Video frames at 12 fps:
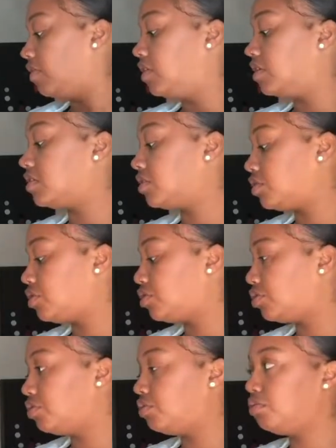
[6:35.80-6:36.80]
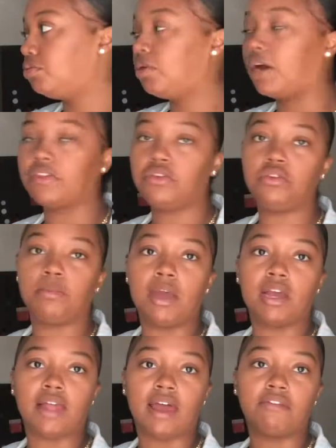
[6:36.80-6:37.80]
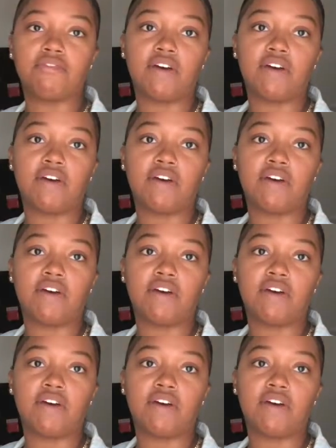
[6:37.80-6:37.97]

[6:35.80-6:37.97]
this is two. I think you can make like